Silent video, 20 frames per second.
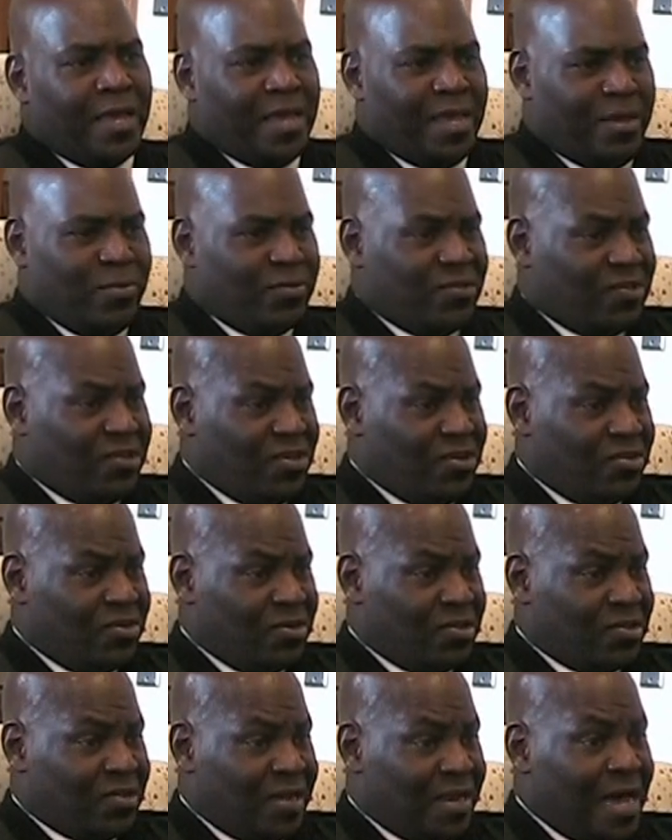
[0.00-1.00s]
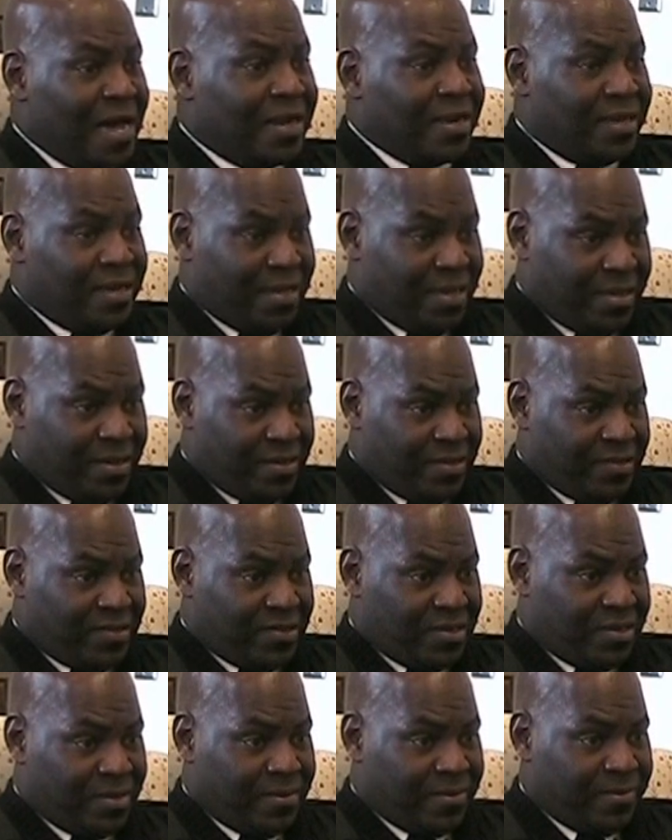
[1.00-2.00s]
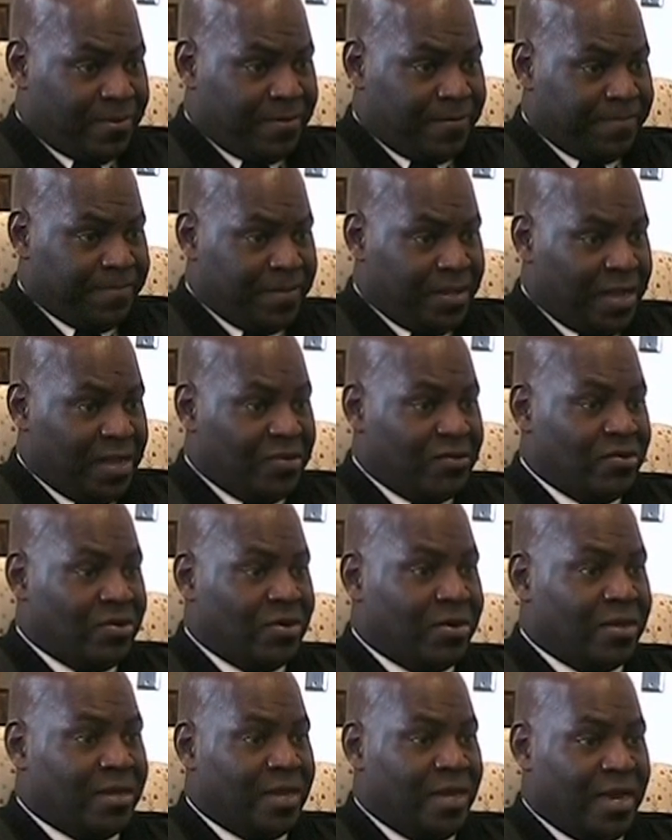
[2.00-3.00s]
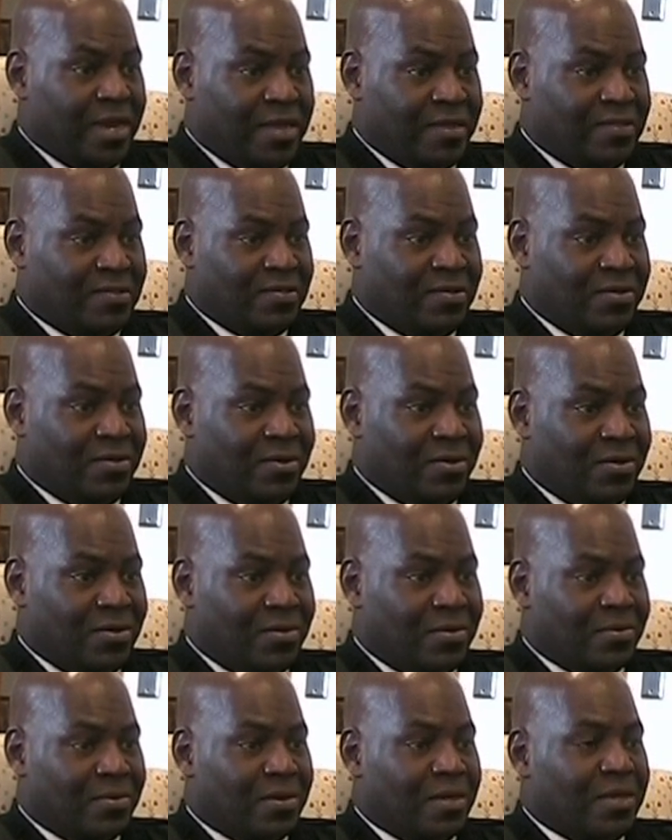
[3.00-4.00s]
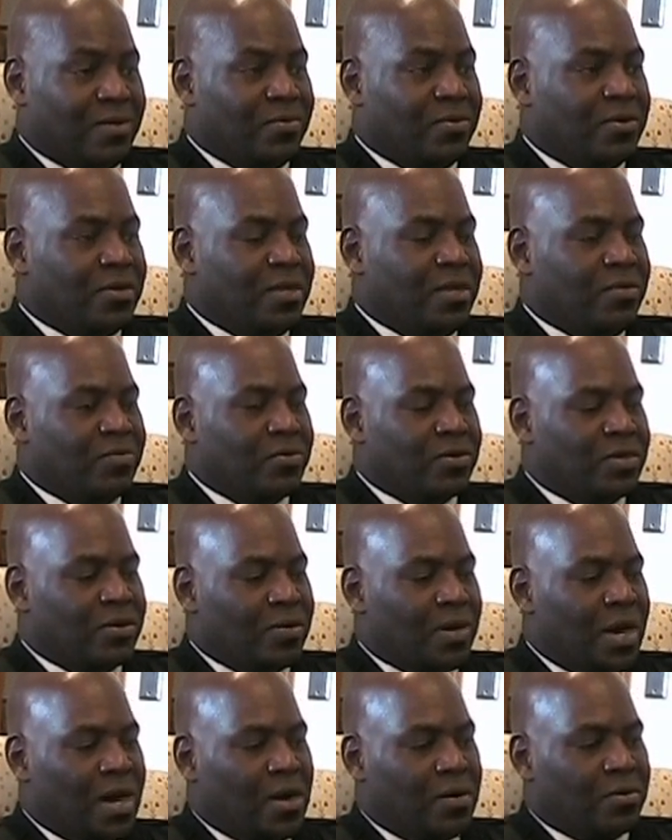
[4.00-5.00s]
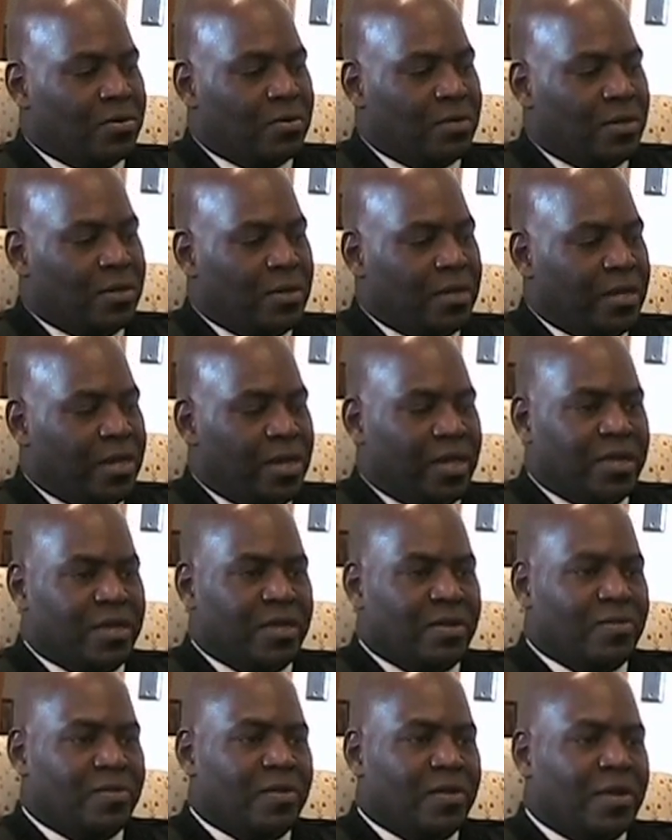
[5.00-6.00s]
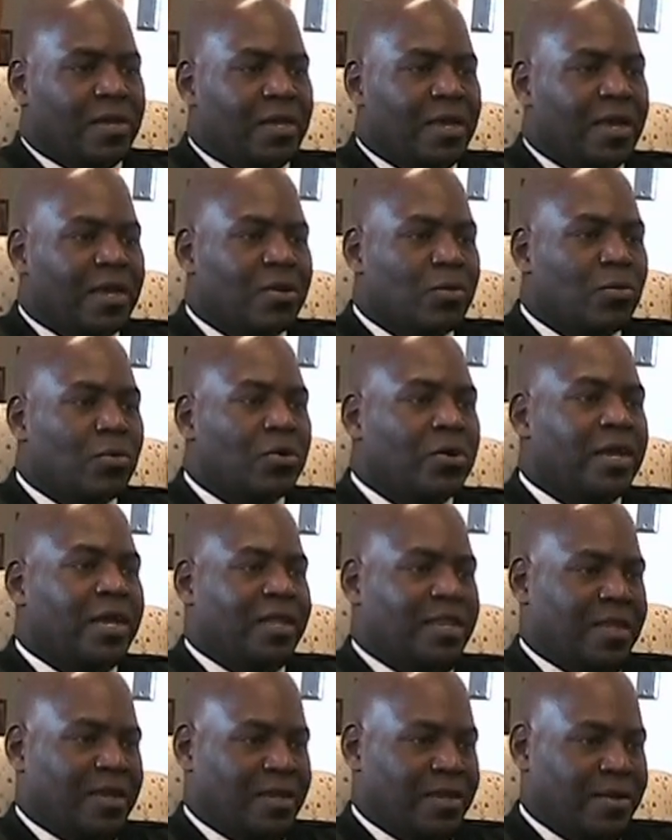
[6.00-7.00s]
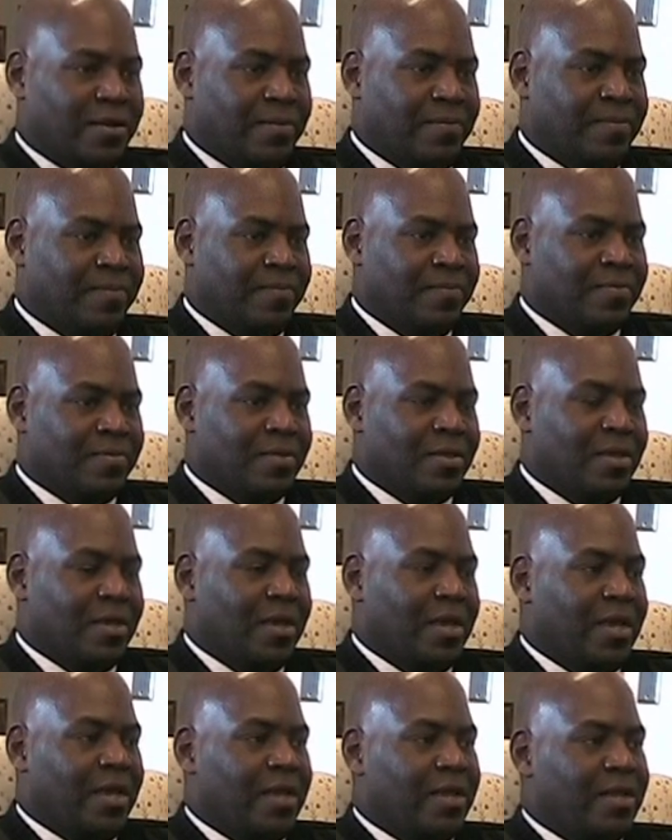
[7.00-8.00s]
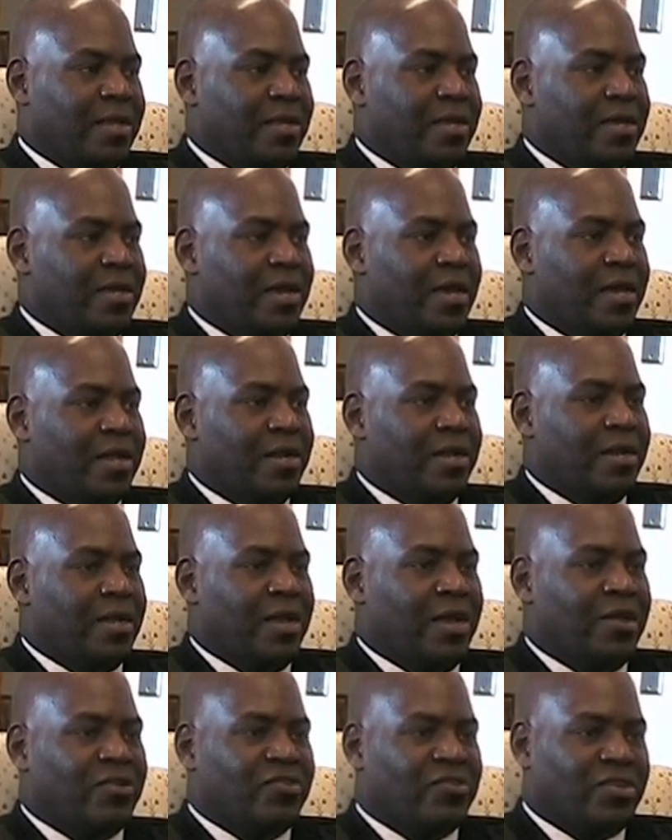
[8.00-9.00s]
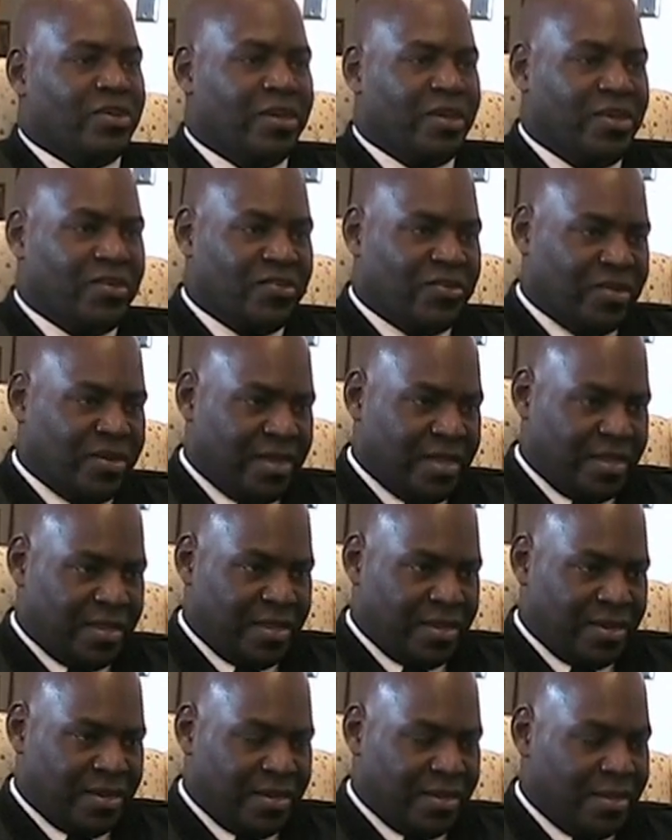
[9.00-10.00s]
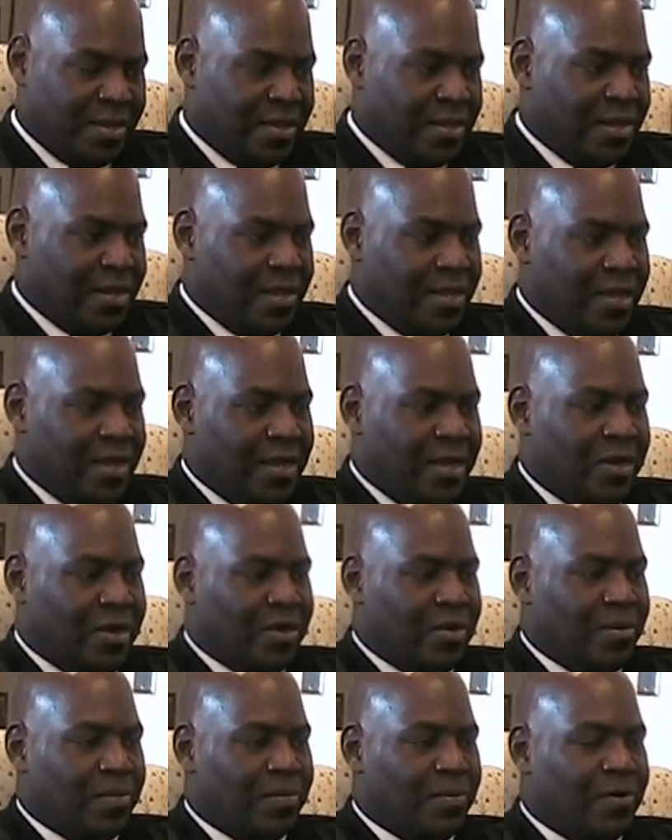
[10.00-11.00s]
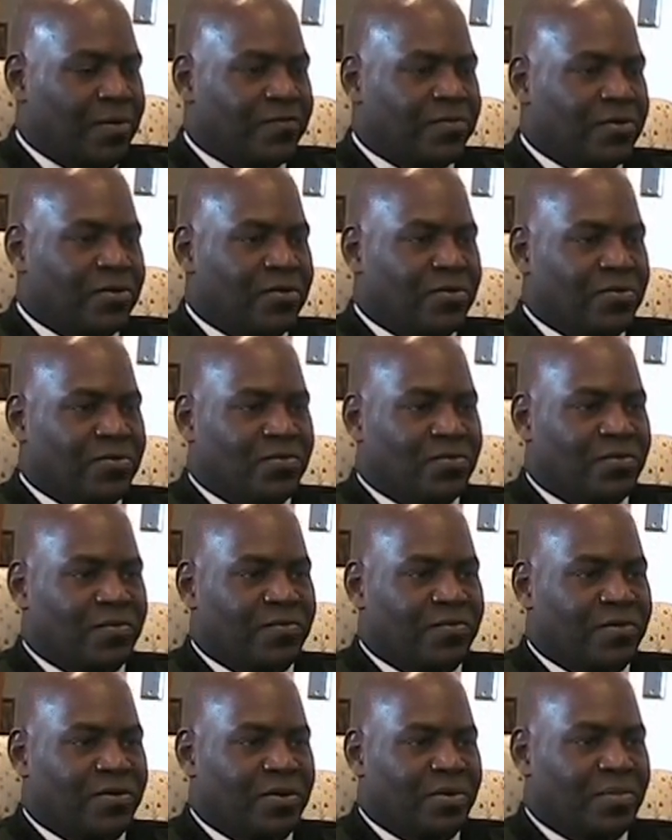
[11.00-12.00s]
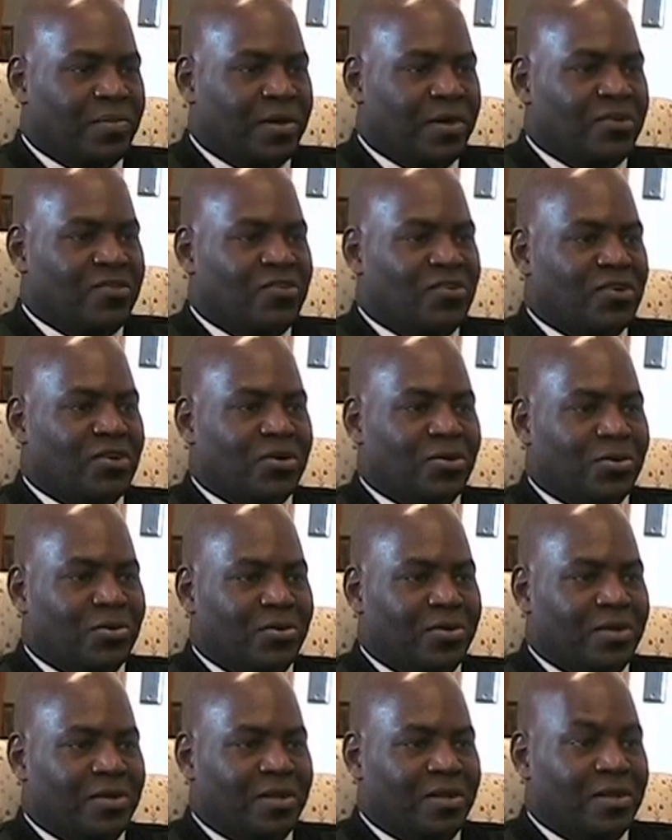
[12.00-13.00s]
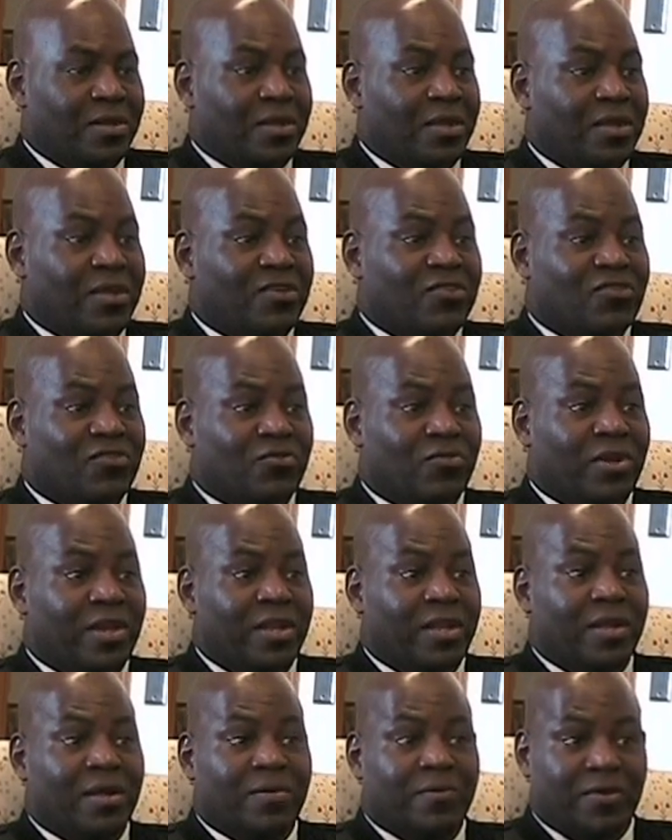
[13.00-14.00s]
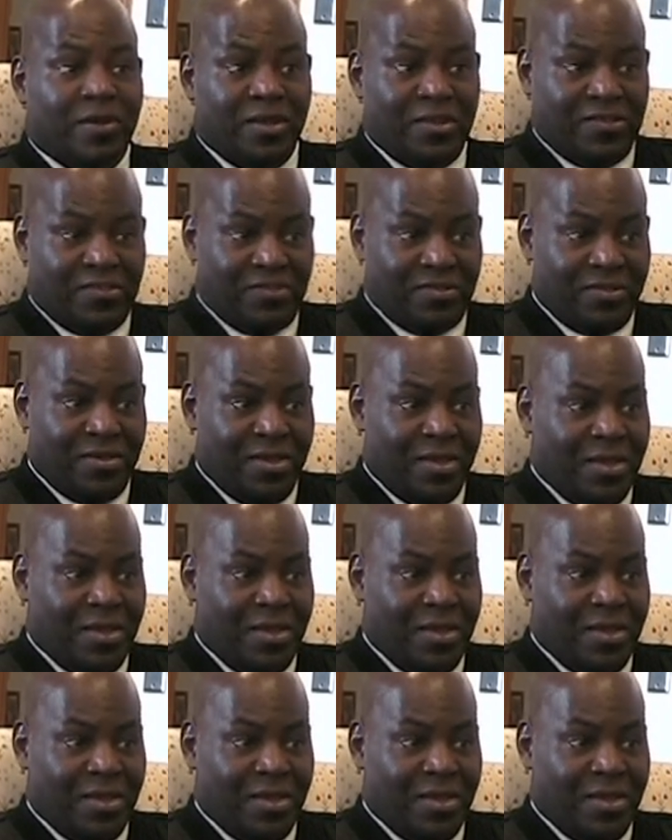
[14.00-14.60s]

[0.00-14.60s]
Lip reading: he was teaching us a lot of things as young cats. He would go out and he had a work ethic and he had an education ethic, and both of those were very much included in his training of us.